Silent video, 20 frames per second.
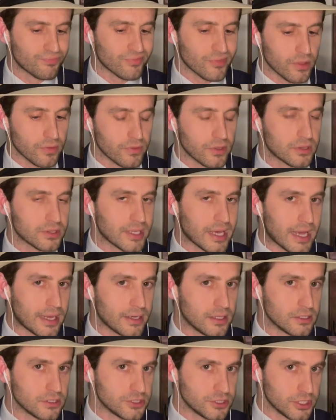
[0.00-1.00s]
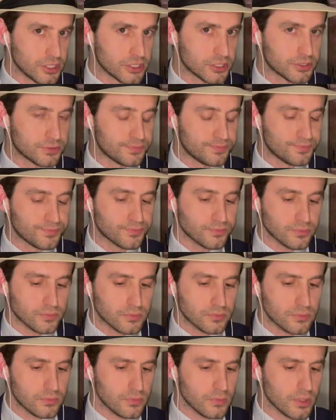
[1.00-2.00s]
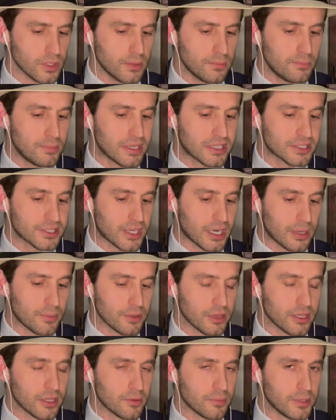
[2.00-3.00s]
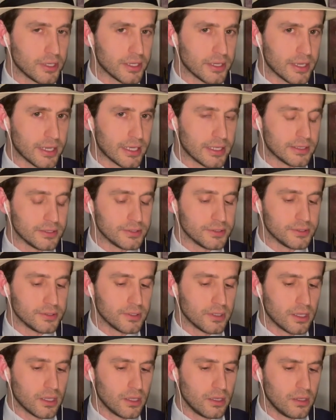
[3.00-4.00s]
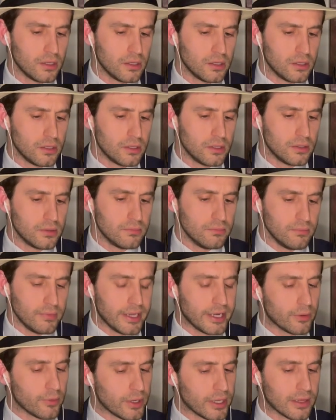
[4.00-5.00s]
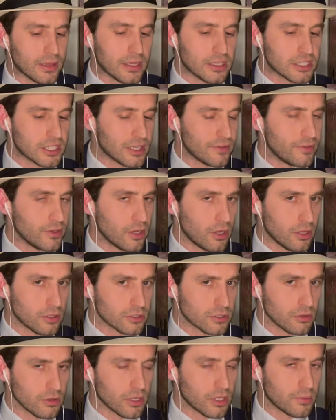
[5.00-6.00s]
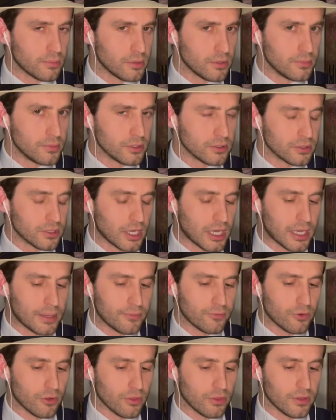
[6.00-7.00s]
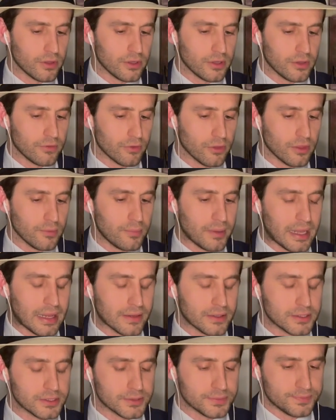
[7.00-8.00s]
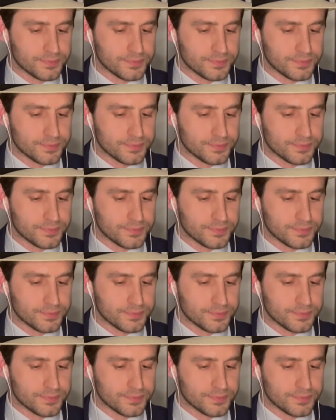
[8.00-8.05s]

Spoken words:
the tannins just mix it up a little bit. And anyway, let's give it also a little bit more time for the balance.